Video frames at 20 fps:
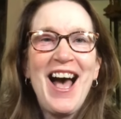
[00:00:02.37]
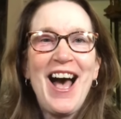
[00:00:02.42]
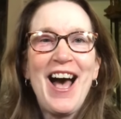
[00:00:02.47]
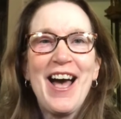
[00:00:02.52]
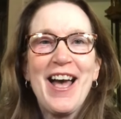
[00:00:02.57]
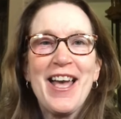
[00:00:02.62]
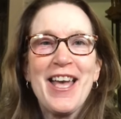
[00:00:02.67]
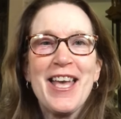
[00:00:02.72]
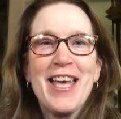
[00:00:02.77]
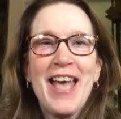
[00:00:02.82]

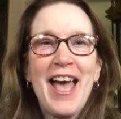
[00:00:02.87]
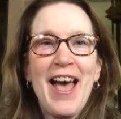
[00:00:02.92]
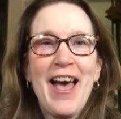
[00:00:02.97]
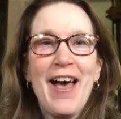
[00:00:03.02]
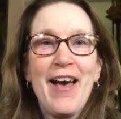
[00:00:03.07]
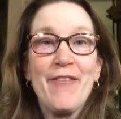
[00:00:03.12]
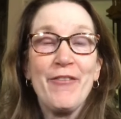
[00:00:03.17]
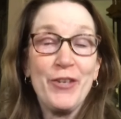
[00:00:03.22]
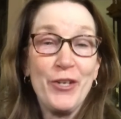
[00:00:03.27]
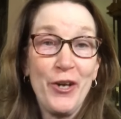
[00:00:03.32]
I
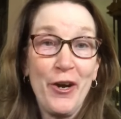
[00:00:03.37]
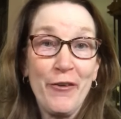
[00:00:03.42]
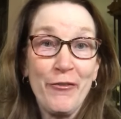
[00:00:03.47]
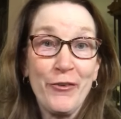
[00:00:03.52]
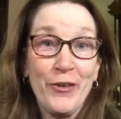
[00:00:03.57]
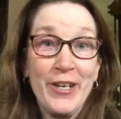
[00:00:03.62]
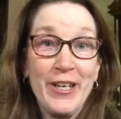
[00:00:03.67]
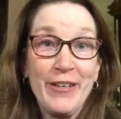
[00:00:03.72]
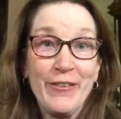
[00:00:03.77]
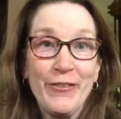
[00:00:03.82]
have an
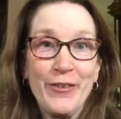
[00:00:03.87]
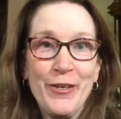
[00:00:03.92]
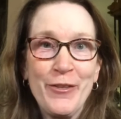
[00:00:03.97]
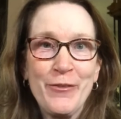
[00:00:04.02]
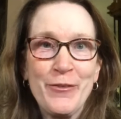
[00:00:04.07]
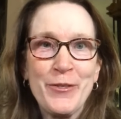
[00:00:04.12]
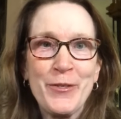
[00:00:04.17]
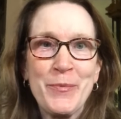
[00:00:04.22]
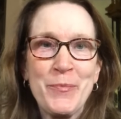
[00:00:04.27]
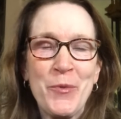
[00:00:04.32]
offering for you
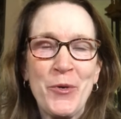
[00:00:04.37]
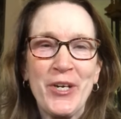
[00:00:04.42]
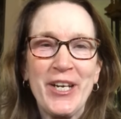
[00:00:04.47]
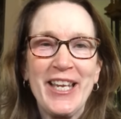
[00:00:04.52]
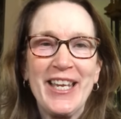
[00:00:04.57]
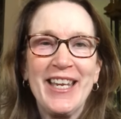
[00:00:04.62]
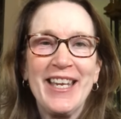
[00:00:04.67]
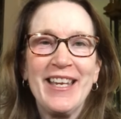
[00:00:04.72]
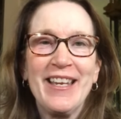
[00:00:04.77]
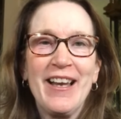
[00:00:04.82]
this
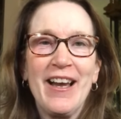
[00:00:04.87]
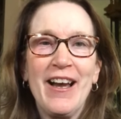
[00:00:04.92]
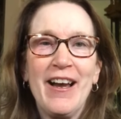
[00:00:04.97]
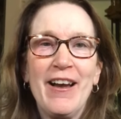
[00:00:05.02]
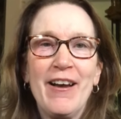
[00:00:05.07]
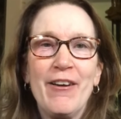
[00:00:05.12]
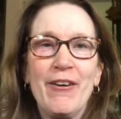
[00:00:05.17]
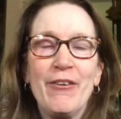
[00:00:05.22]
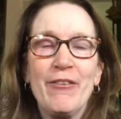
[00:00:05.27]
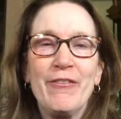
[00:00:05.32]
morning
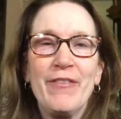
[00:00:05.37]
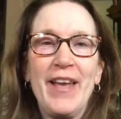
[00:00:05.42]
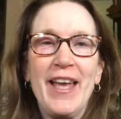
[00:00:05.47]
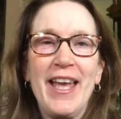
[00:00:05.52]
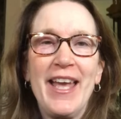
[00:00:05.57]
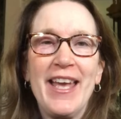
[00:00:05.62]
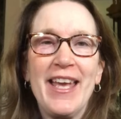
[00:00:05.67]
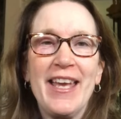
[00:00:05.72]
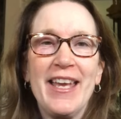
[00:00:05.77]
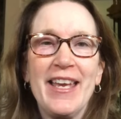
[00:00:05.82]
of
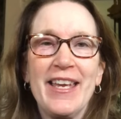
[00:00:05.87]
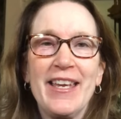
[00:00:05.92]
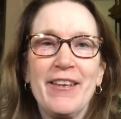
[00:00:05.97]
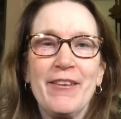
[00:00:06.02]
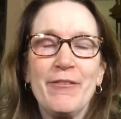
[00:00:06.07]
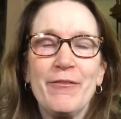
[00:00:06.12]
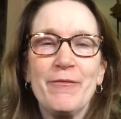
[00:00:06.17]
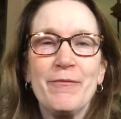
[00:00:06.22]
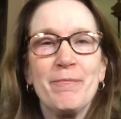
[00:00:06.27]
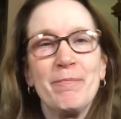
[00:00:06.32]

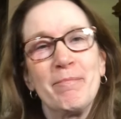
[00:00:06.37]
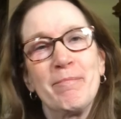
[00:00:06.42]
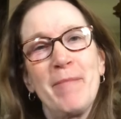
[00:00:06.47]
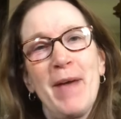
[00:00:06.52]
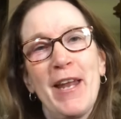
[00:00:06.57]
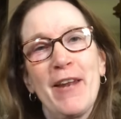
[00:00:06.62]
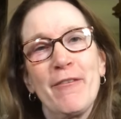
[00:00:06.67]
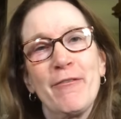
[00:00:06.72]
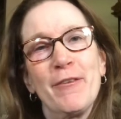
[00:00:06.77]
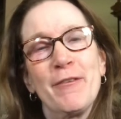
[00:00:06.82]

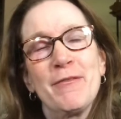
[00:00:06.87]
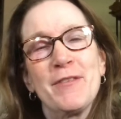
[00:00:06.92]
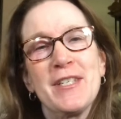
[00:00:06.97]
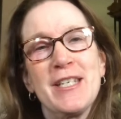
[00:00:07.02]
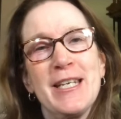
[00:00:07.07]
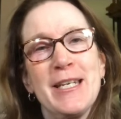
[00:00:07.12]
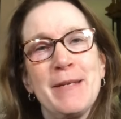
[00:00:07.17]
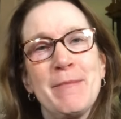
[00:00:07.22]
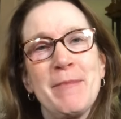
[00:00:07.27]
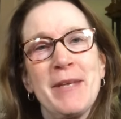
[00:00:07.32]
about a
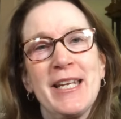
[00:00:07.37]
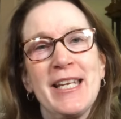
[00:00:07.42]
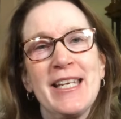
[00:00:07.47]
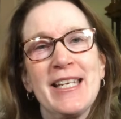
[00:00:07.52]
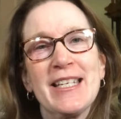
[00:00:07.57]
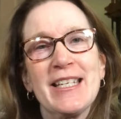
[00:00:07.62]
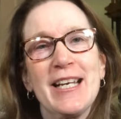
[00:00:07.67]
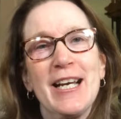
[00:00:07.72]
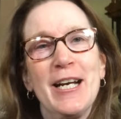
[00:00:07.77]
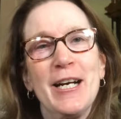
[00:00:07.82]

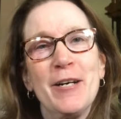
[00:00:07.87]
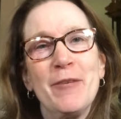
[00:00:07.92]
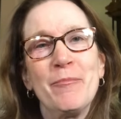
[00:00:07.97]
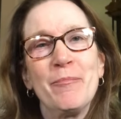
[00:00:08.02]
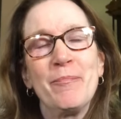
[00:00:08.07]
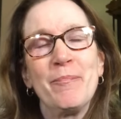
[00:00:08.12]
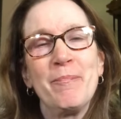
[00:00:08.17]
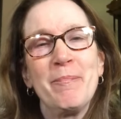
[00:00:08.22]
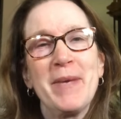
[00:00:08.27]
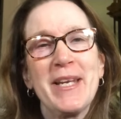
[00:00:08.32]
15-minute
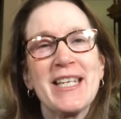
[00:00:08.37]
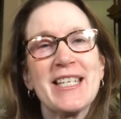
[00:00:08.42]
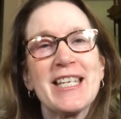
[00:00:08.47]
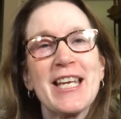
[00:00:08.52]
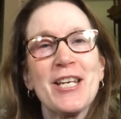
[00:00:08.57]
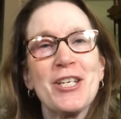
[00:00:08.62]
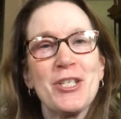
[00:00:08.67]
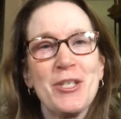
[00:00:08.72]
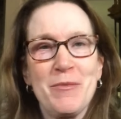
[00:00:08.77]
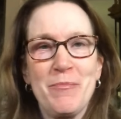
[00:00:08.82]

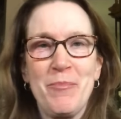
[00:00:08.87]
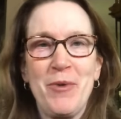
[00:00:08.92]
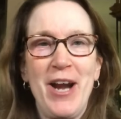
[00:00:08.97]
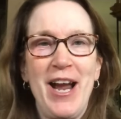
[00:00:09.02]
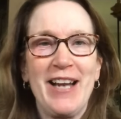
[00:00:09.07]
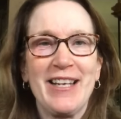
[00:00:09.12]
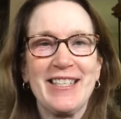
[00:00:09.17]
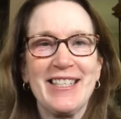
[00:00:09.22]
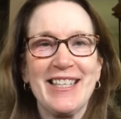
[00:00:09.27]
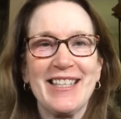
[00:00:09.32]
meditation
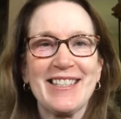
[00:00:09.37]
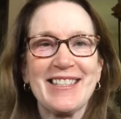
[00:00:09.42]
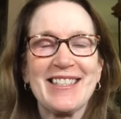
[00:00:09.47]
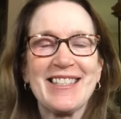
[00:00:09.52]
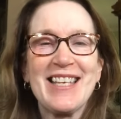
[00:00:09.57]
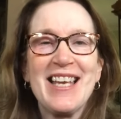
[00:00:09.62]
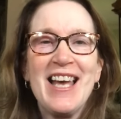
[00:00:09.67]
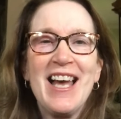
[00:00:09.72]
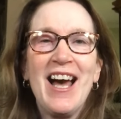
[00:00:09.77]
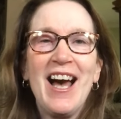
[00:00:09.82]
practice.
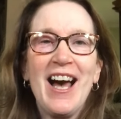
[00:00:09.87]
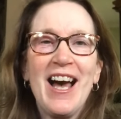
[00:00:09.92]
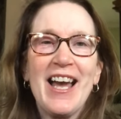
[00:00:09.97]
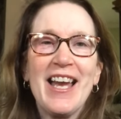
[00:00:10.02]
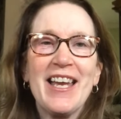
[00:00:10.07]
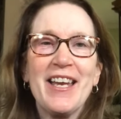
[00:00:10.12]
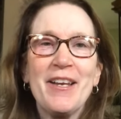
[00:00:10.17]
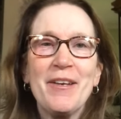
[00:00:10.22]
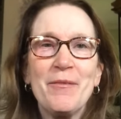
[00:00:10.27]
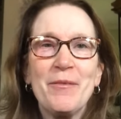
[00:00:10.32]

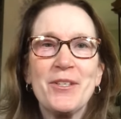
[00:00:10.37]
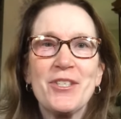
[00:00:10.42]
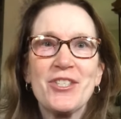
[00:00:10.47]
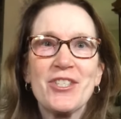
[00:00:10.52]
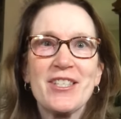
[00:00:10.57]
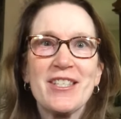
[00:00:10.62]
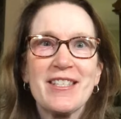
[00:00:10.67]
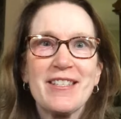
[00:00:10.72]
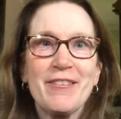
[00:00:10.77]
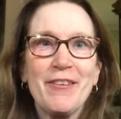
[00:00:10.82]
I was
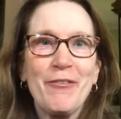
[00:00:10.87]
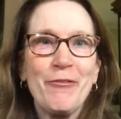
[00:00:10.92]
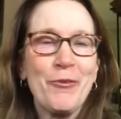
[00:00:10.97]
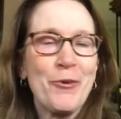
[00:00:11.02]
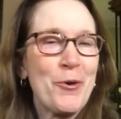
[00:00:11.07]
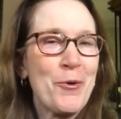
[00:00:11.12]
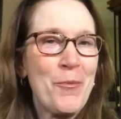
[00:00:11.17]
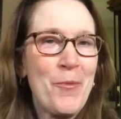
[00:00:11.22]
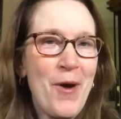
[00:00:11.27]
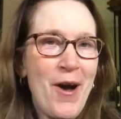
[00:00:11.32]
just
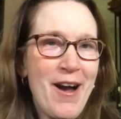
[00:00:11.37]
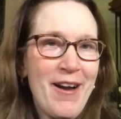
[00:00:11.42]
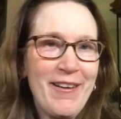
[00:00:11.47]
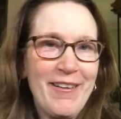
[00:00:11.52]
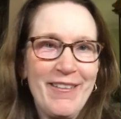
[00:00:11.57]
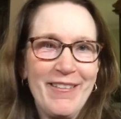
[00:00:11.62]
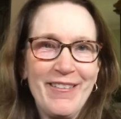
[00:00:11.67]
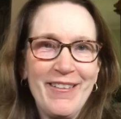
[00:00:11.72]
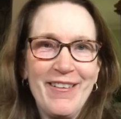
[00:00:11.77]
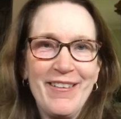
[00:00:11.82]
for a walk
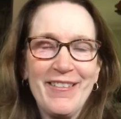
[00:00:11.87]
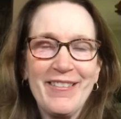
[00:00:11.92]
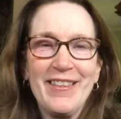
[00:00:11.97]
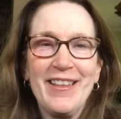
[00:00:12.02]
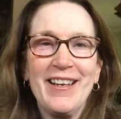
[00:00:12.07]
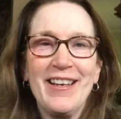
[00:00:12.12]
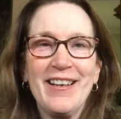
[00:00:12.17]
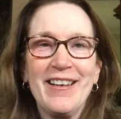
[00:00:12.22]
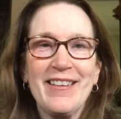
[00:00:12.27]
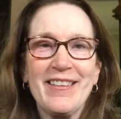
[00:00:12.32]
along
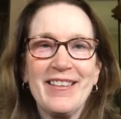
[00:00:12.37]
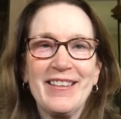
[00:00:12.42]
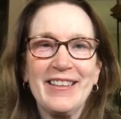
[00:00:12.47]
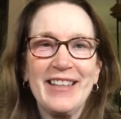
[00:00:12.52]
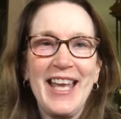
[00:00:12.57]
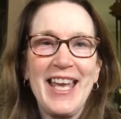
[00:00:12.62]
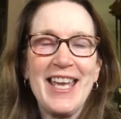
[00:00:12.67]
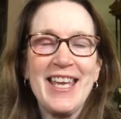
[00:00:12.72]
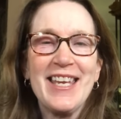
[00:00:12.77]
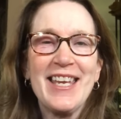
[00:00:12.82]
the
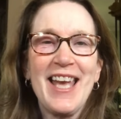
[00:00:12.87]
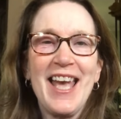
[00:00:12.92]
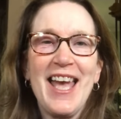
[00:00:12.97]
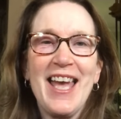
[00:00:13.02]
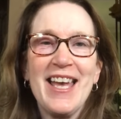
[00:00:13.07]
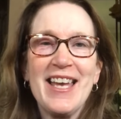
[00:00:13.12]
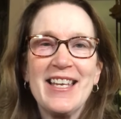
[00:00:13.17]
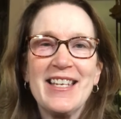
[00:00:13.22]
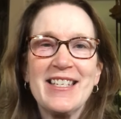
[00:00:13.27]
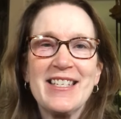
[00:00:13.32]
lake
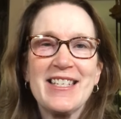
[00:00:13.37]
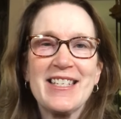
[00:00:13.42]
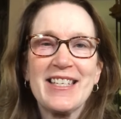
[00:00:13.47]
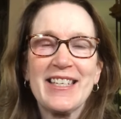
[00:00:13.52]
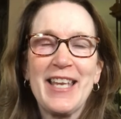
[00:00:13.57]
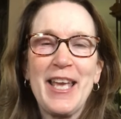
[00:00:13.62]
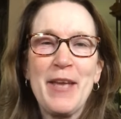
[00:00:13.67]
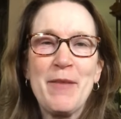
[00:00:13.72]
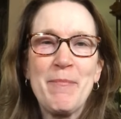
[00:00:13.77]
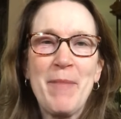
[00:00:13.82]
and
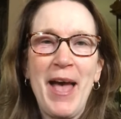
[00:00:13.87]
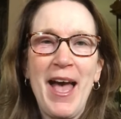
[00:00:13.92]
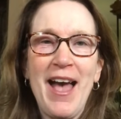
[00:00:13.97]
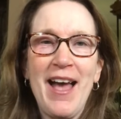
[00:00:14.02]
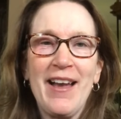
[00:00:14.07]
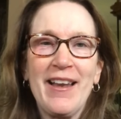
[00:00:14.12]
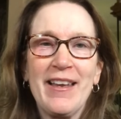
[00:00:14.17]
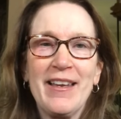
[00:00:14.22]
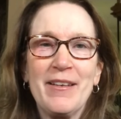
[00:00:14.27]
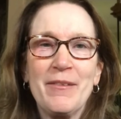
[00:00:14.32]
came
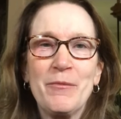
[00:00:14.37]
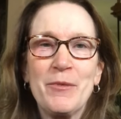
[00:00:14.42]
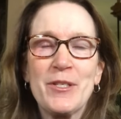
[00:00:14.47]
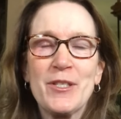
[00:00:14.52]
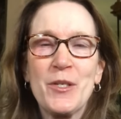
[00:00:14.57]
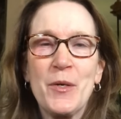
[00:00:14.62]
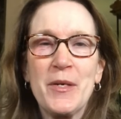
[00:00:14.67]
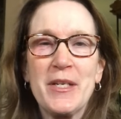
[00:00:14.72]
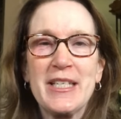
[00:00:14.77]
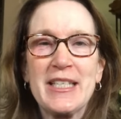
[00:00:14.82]
back and was
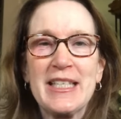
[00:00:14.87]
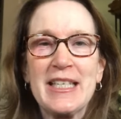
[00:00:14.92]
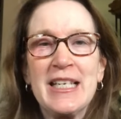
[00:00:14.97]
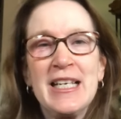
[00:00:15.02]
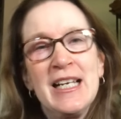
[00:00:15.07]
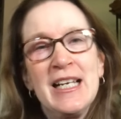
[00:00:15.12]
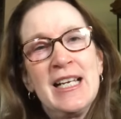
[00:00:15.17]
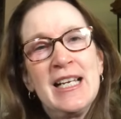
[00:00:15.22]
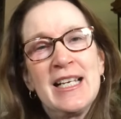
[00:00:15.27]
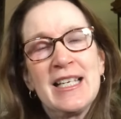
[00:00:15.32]
going to
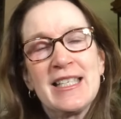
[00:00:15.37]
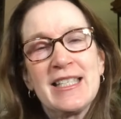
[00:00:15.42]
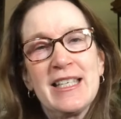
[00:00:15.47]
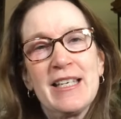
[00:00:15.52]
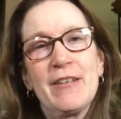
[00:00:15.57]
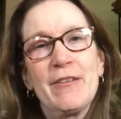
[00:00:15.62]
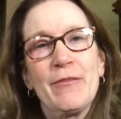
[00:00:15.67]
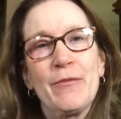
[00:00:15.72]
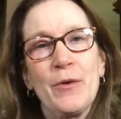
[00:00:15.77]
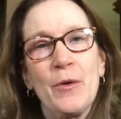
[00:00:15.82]

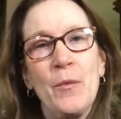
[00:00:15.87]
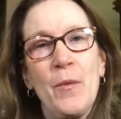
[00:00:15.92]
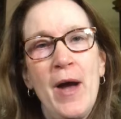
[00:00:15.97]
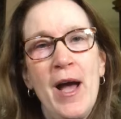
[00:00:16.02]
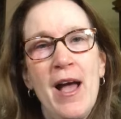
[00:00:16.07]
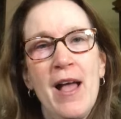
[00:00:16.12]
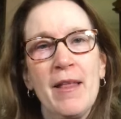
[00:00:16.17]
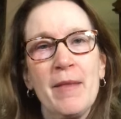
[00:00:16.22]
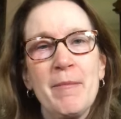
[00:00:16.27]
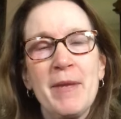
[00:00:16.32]
sit for a
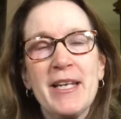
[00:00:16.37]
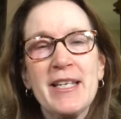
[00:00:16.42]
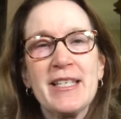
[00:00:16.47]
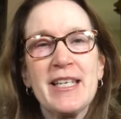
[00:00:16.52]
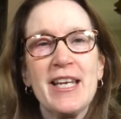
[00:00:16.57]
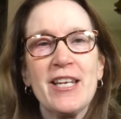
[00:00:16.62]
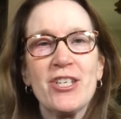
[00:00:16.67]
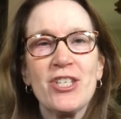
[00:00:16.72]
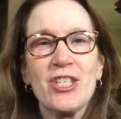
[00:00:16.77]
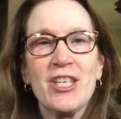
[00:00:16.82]
while in
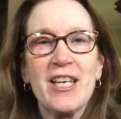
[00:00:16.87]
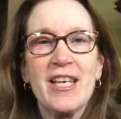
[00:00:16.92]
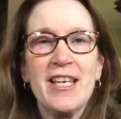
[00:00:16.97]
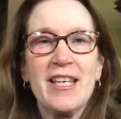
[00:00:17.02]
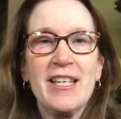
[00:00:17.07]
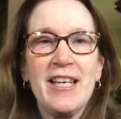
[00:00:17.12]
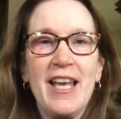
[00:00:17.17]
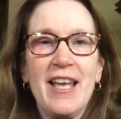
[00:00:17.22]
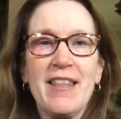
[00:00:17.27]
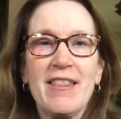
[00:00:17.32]

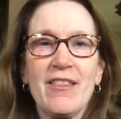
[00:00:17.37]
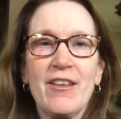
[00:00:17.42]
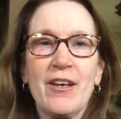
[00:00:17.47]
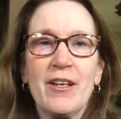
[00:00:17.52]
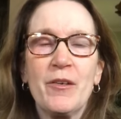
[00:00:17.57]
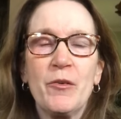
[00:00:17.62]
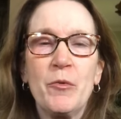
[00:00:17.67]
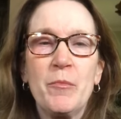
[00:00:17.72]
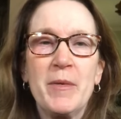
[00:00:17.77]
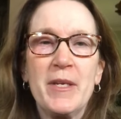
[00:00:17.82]
meditation and thought
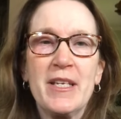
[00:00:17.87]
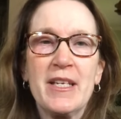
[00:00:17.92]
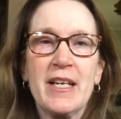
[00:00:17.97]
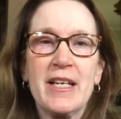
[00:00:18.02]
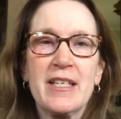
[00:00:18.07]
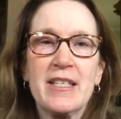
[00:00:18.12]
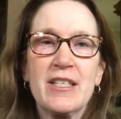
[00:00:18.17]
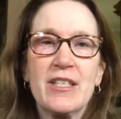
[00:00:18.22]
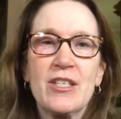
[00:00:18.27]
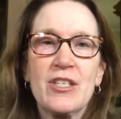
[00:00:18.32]
it would be
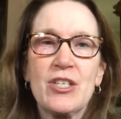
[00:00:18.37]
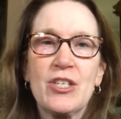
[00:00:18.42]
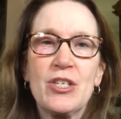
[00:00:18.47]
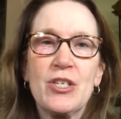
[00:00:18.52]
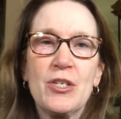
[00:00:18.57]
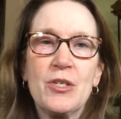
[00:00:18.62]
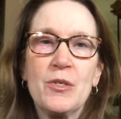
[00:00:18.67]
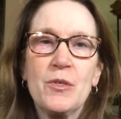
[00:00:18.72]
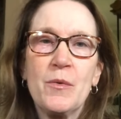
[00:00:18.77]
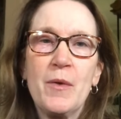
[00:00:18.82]
nice
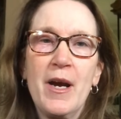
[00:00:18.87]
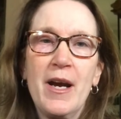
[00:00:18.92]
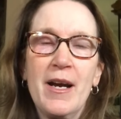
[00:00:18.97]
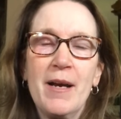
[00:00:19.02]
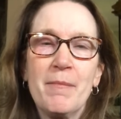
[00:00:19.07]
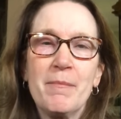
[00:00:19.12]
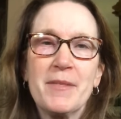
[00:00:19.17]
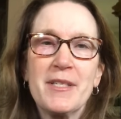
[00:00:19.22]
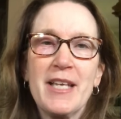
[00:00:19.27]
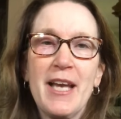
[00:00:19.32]
to
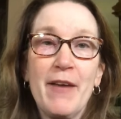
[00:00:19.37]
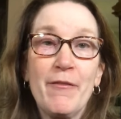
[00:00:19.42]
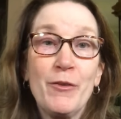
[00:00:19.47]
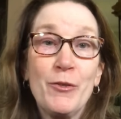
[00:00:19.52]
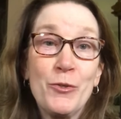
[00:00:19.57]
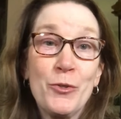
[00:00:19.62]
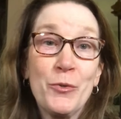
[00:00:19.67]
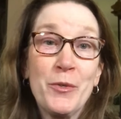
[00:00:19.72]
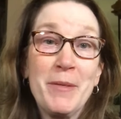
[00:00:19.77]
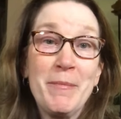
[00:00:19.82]
have you
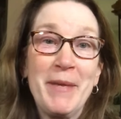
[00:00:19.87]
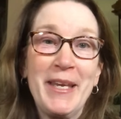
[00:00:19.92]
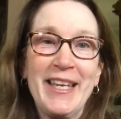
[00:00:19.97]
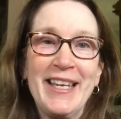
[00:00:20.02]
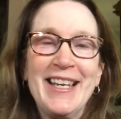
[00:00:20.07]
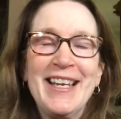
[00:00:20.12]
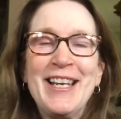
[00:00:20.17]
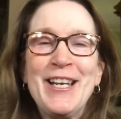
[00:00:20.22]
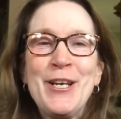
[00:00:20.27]
join me.